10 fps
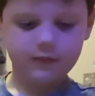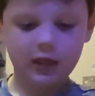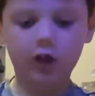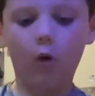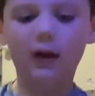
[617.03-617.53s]

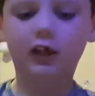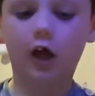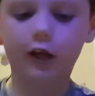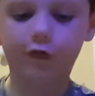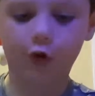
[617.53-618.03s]
Like, oh my
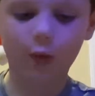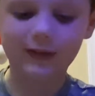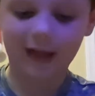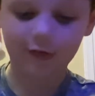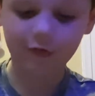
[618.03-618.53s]
god, it's so
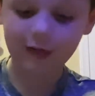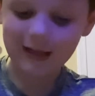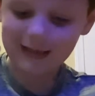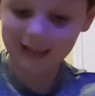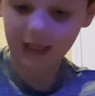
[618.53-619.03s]

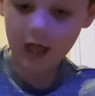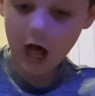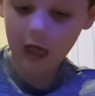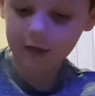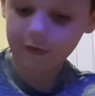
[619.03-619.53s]
intense. Like,
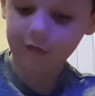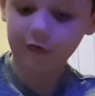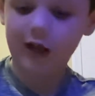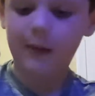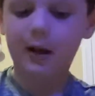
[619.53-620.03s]
this
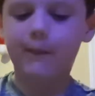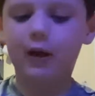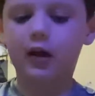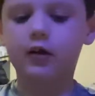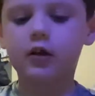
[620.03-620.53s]
is not my
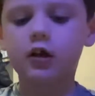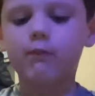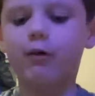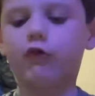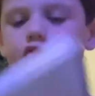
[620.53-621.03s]
best
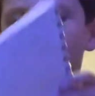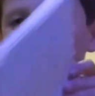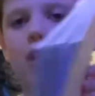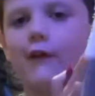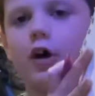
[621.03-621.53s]
best
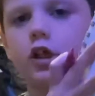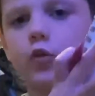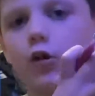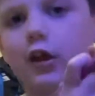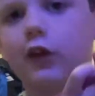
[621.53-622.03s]
strong of Huggy
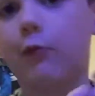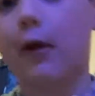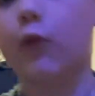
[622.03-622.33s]
Wuggy. It's my